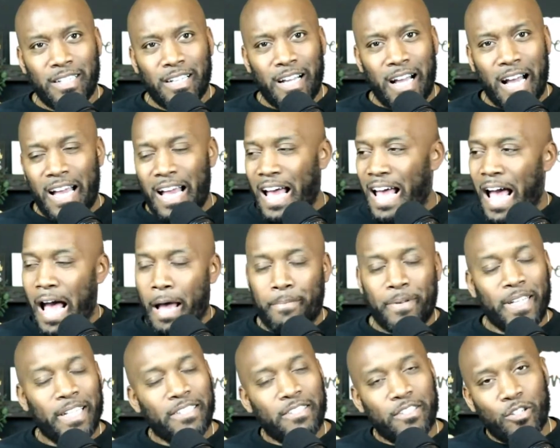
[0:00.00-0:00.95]
I
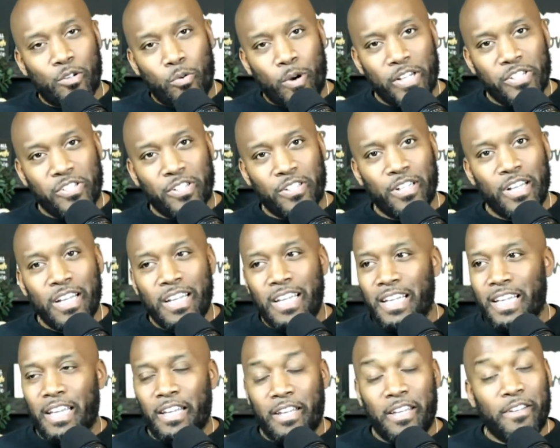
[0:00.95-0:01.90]
begin to question
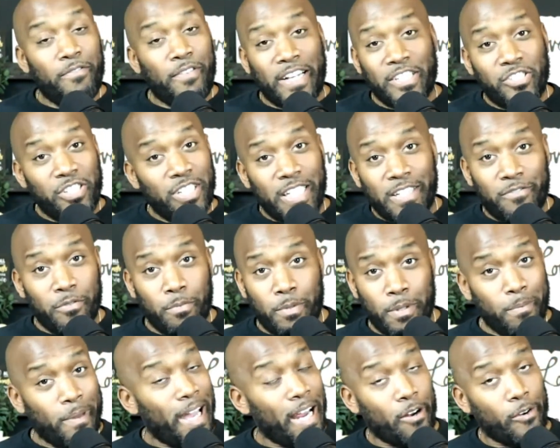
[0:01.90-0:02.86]
if I should even
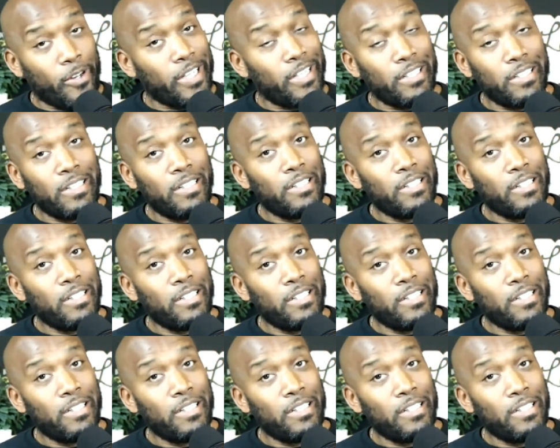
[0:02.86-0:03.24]
be married.